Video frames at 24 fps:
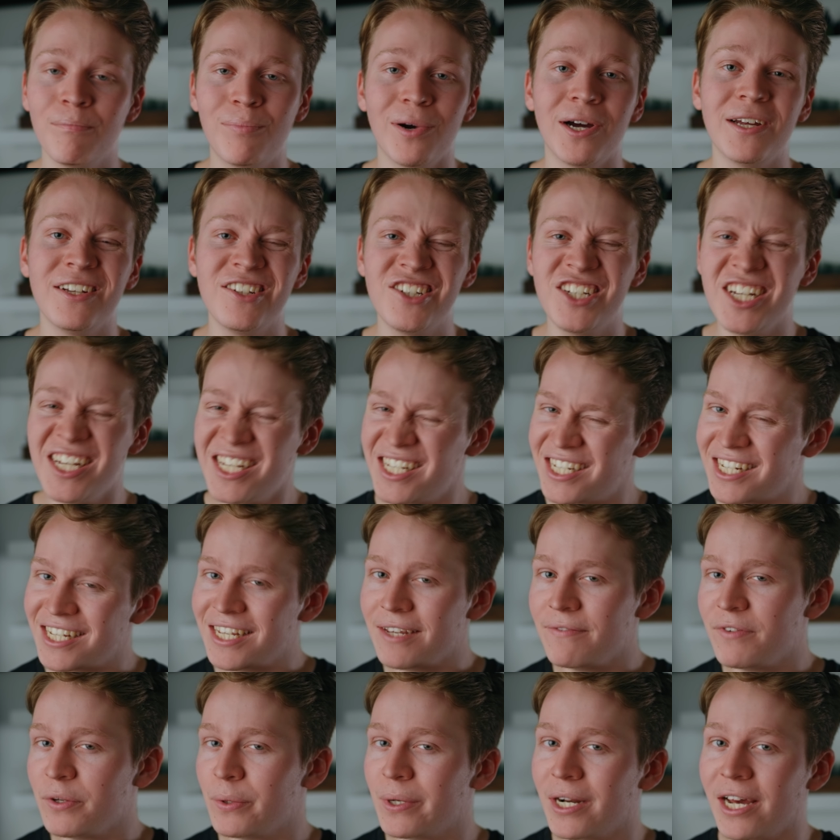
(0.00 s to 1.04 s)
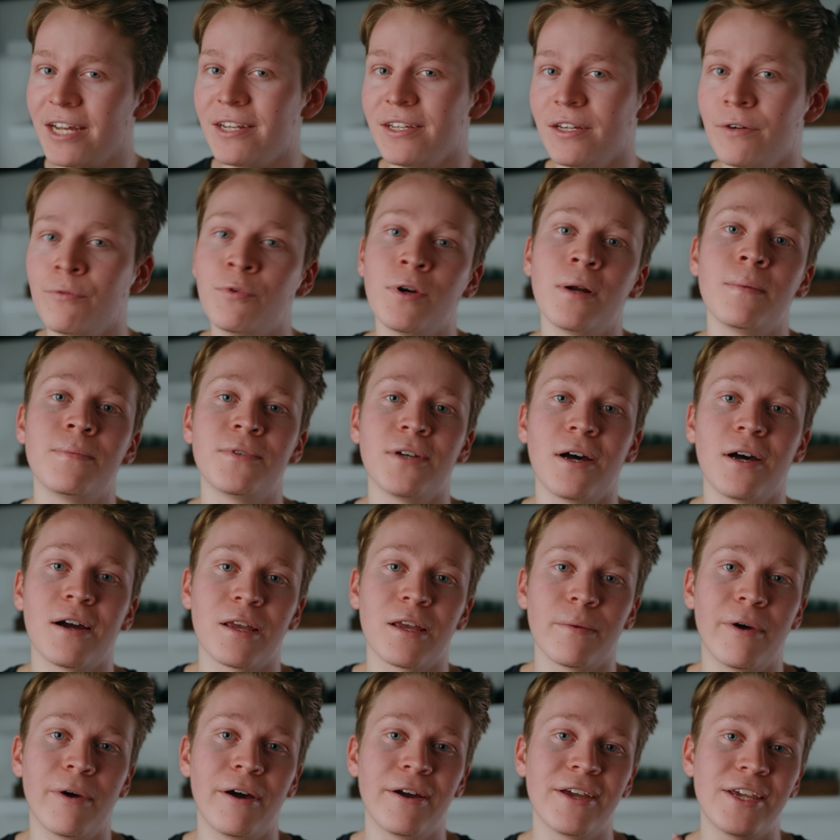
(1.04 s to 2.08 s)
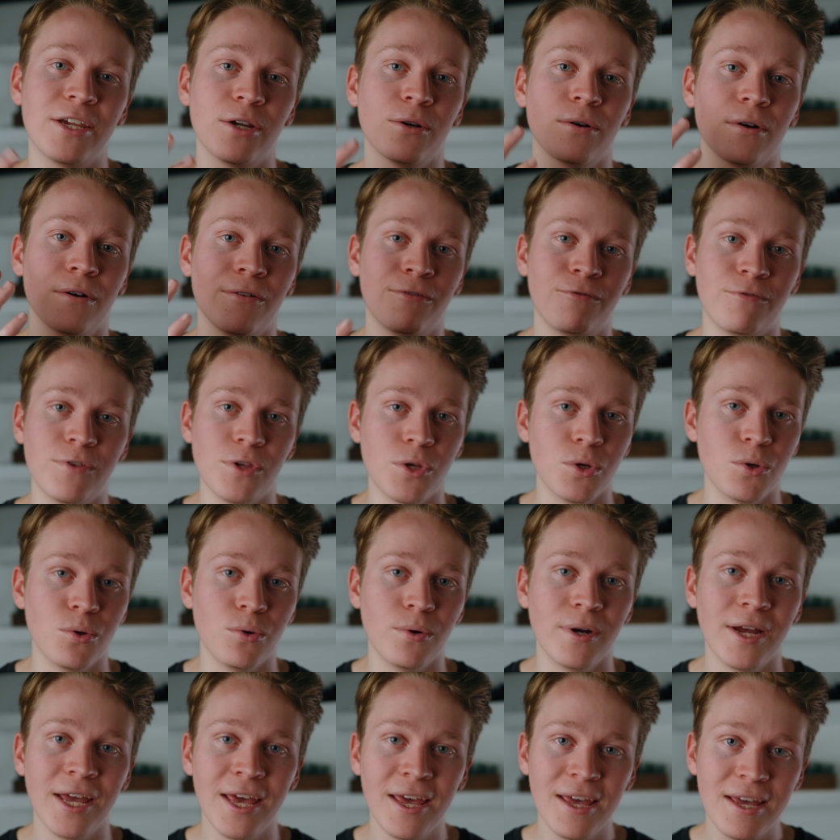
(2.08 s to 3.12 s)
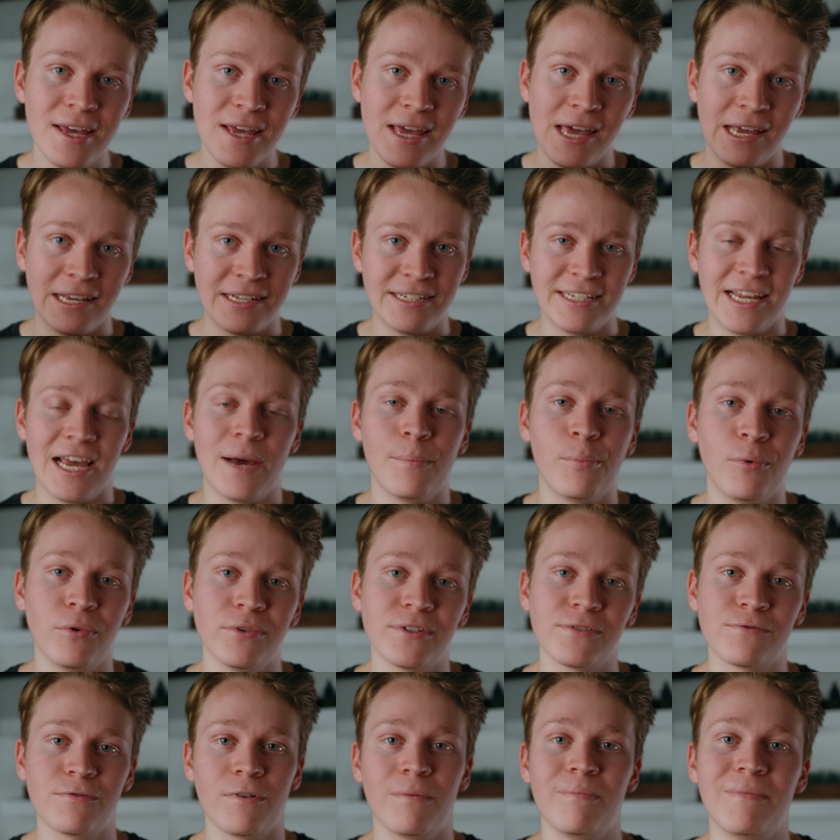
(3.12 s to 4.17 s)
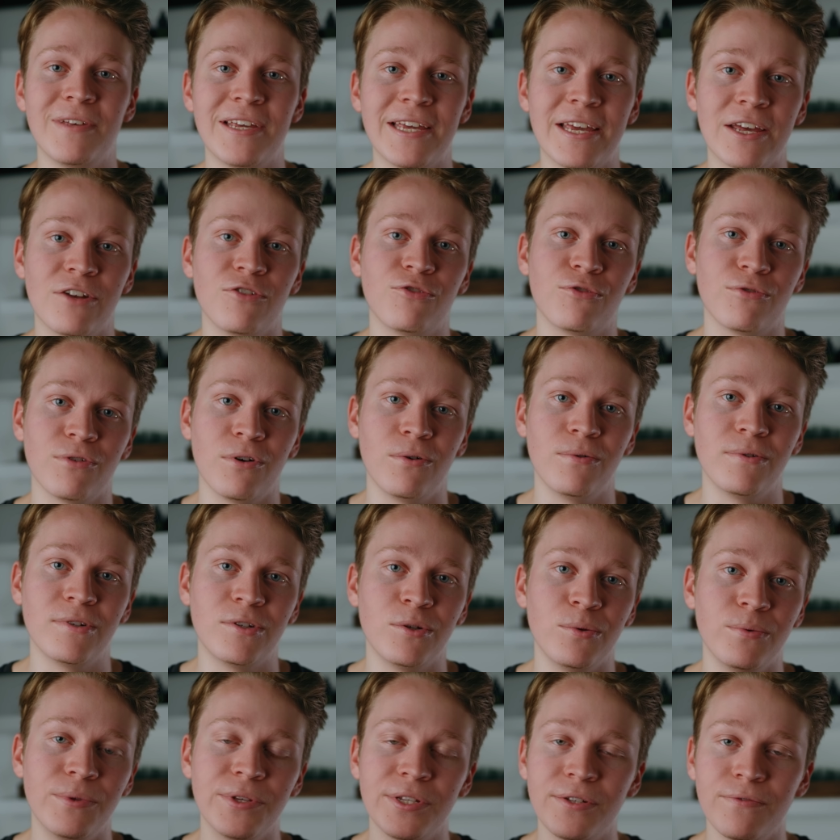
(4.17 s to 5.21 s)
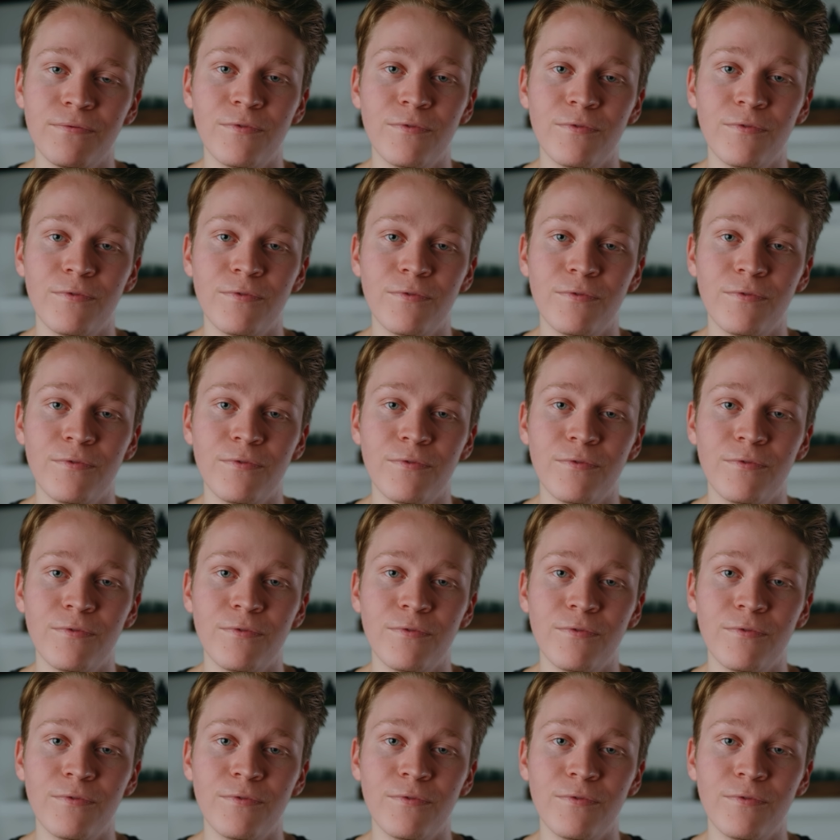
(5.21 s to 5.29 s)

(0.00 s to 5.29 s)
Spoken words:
but just to give you an idea of what I'm talking about, here are a few examples from the intro to this